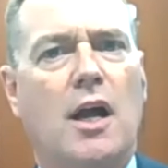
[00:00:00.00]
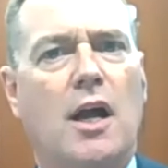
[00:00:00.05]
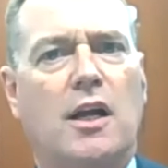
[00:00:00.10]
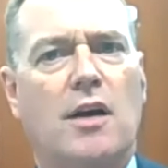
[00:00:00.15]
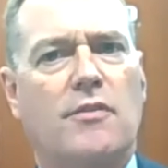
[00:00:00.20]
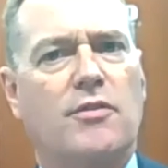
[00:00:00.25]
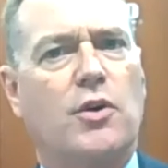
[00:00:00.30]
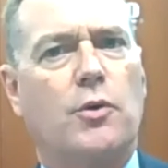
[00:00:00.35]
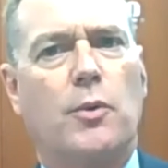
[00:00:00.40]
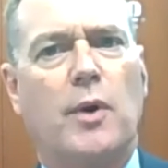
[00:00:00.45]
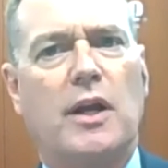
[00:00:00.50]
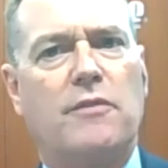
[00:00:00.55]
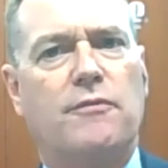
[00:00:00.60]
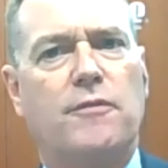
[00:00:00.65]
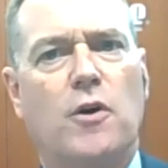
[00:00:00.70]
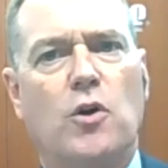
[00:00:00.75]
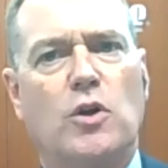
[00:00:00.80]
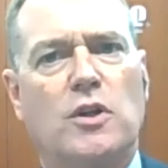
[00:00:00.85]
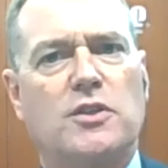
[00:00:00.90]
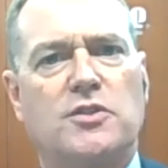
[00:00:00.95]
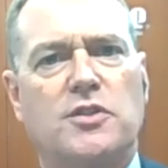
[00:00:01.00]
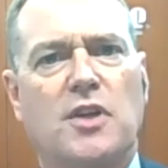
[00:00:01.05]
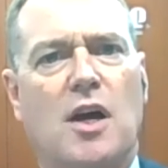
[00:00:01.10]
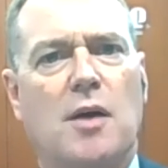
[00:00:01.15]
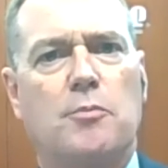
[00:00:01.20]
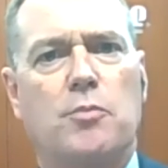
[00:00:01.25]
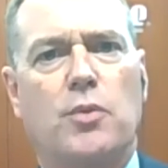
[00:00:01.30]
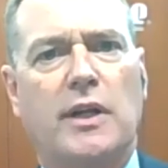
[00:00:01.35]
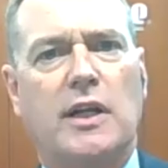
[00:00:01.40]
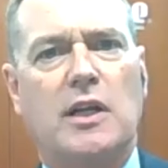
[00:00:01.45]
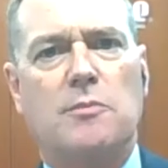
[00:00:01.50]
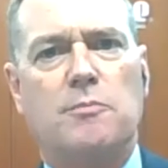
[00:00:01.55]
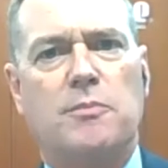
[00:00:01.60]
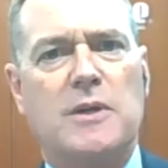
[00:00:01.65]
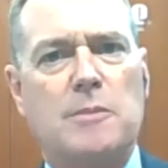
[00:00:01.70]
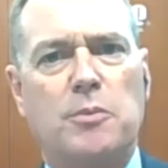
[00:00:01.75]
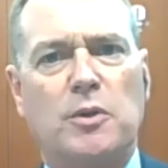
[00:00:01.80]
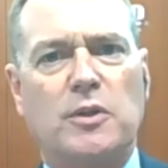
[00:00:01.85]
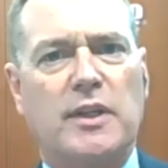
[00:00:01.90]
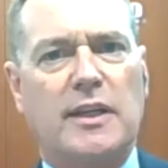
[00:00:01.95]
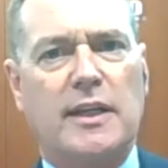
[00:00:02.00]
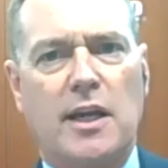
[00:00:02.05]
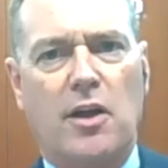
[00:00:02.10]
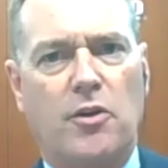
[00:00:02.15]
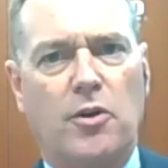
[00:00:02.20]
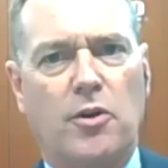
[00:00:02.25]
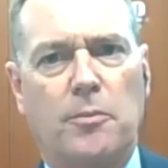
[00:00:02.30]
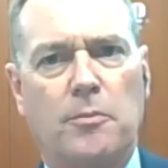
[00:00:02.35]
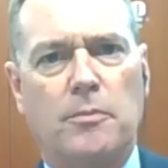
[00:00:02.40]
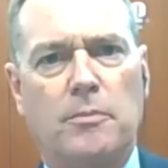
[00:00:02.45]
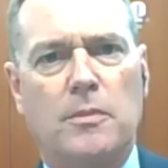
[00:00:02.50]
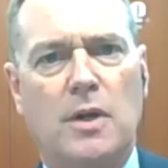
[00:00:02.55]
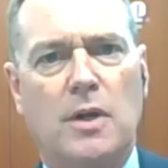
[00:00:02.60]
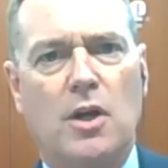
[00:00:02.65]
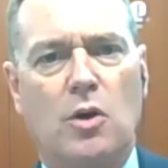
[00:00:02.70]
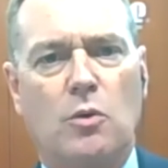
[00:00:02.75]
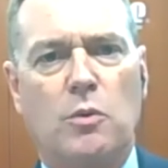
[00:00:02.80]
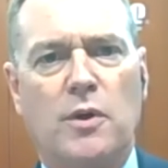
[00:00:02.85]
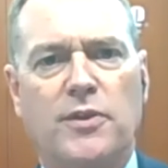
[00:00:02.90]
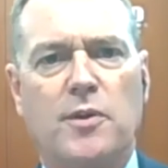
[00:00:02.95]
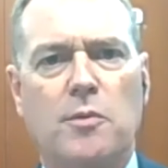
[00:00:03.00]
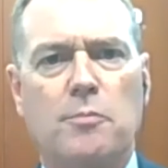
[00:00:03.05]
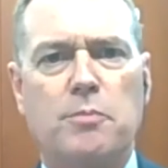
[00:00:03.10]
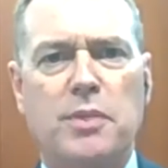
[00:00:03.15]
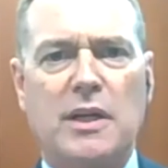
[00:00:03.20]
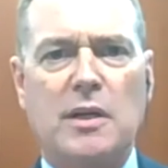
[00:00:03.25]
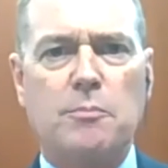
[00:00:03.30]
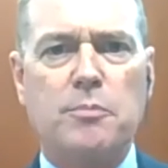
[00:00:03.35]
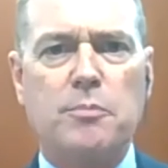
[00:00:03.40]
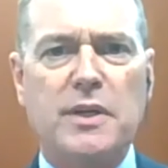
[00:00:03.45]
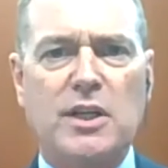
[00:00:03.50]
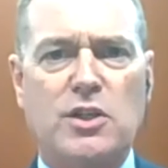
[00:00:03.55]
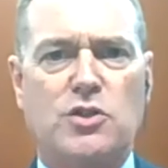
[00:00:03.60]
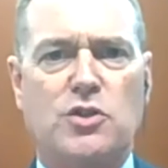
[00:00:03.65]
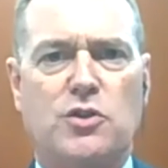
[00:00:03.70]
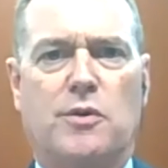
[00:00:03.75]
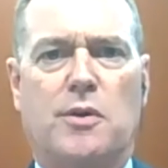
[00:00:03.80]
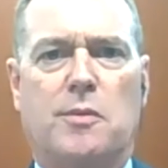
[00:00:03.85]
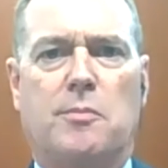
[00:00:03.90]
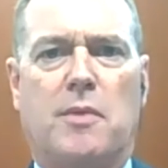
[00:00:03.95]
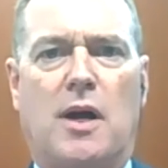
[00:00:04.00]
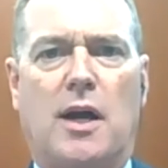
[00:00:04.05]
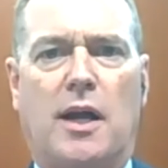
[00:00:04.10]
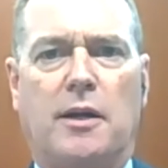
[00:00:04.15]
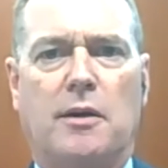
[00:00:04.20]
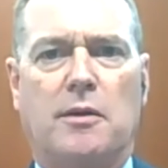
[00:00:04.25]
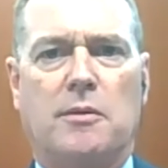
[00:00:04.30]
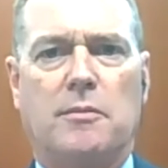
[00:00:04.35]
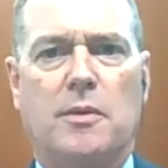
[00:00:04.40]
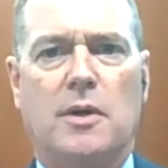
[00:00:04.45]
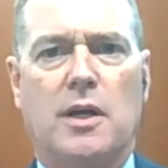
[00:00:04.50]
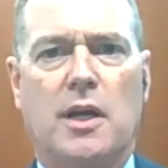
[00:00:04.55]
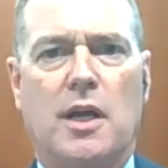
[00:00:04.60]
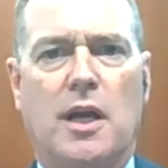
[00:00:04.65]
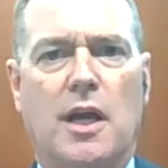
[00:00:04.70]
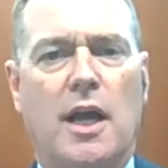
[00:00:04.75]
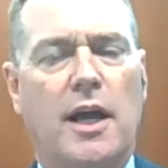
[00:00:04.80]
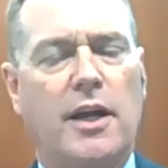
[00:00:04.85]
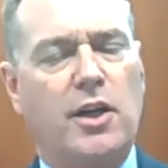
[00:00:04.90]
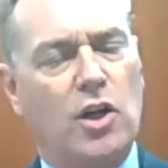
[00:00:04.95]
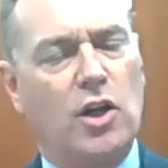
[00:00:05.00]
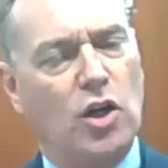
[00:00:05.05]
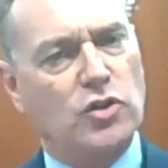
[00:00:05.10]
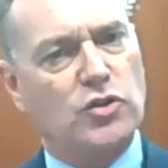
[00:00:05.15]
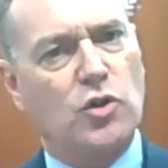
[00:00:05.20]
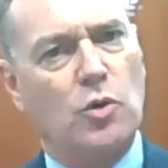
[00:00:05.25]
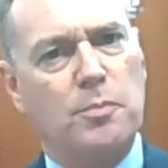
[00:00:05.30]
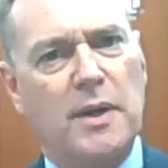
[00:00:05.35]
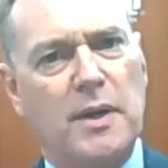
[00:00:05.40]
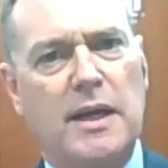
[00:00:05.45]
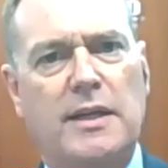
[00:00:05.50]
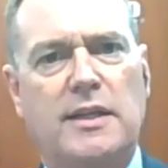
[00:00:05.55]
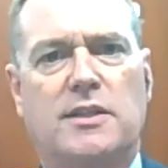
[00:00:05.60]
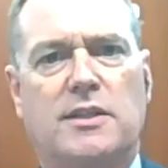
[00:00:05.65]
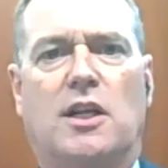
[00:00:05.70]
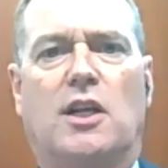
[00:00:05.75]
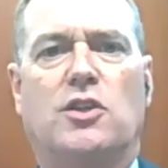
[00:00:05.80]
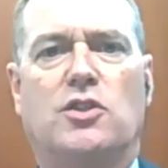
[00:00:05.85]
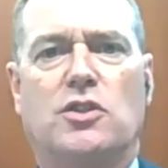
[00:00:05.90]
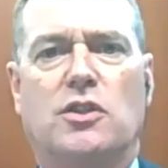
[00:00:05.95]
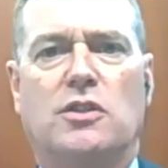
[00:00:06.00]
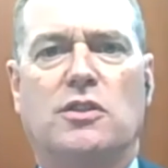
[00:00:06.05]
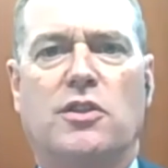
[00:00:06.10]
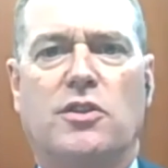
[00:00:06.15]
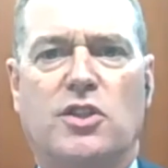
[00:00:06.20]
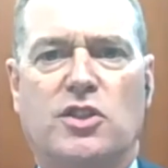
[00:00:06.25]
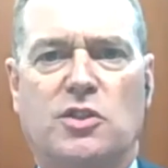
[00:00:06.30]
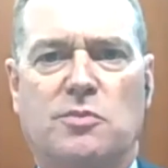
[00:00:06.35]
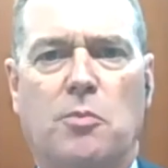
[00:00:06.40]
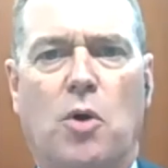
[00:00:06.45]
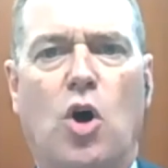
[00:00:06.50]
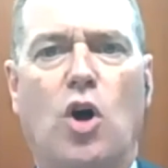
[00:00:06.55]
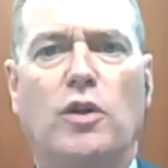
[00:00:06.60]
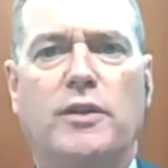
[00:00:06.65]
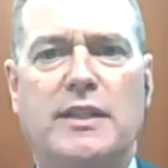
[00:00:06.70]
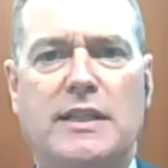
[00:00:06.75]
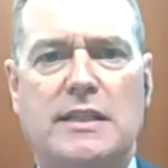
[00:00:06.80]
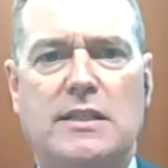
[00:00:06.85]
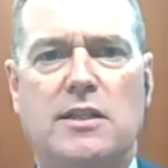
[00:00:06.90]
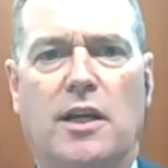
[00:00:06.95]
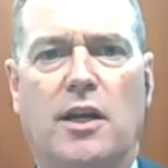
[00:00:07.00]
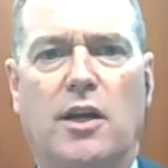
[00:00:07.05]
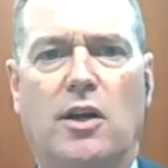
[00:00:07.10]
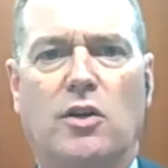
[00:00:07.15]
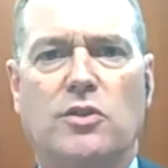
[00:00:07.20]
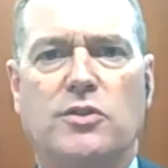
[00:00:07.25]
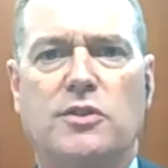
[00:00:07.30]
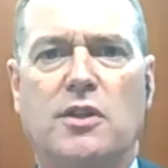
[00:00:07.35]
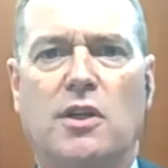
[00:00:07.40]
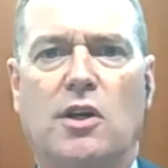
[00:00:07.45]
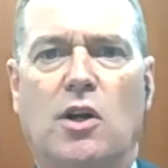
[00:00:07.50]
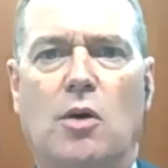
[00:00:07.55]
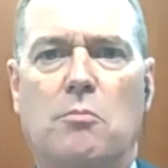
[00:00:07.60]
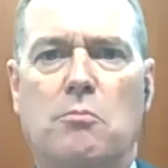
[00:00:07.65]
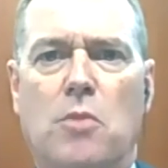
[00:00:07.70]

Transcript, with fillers: Governor Ray focused on bringing people together with the big picture in mind and he also paid attention to the small details to help